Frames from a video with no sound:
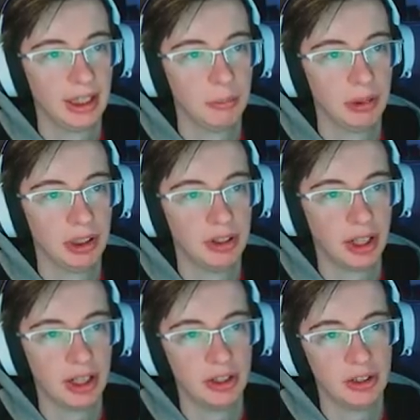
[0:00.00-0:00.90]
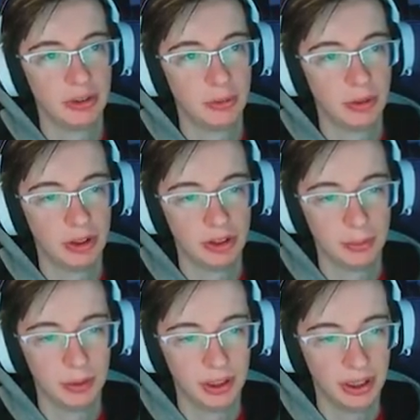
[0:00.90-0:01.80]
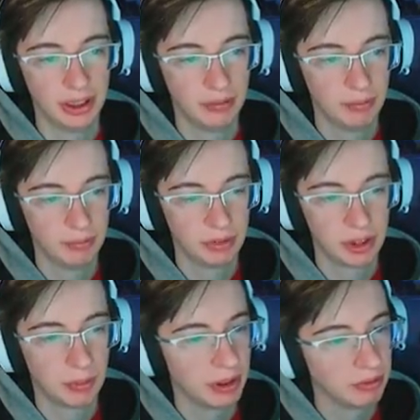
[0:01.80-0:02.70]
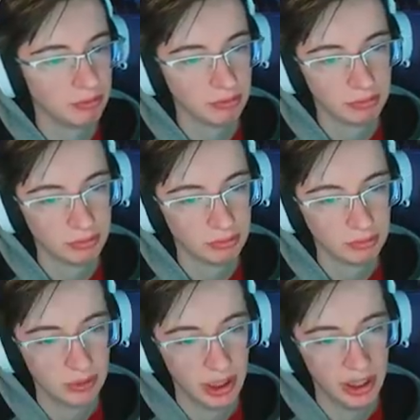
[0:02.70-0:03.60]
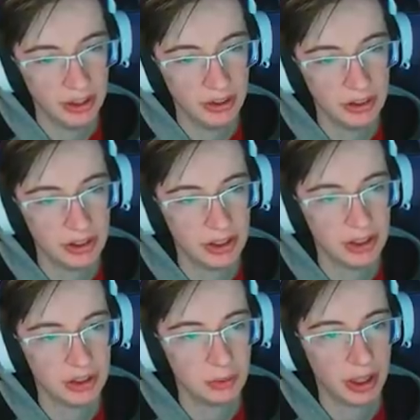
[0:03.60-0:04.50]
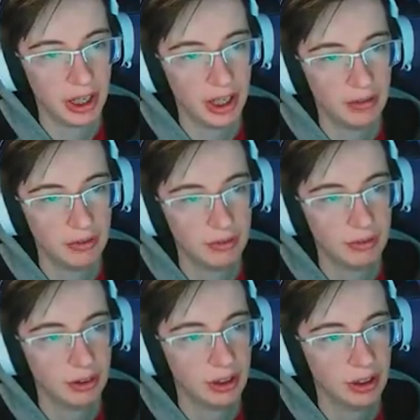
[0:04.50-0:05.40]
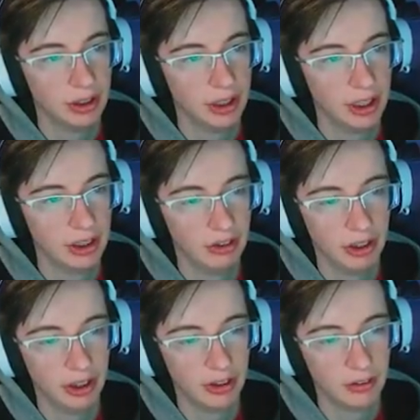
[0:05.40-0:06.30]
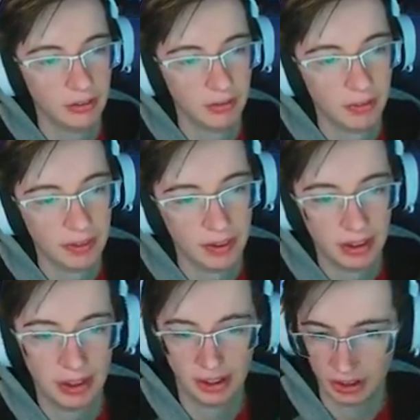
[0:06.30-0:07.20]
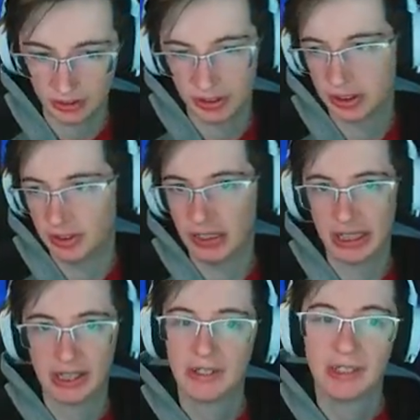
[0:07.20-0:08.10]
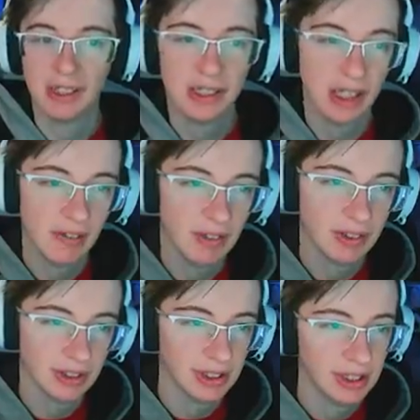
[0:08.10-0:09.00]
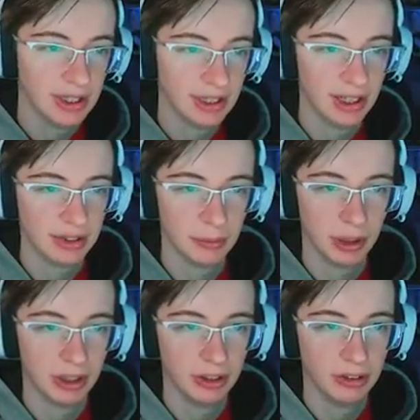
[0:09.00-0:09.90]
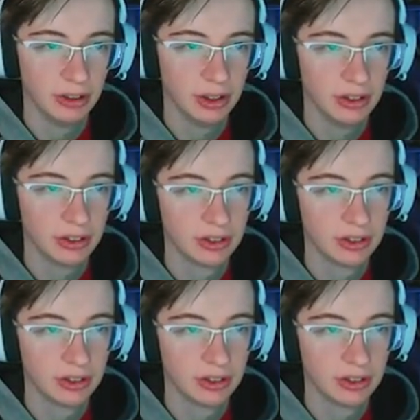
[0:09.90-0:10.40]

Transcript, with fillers: Because I just wanted to play something, and this is what I have on hand right now. Because I was just given access to this, obviously. That doesn't matter to you guys.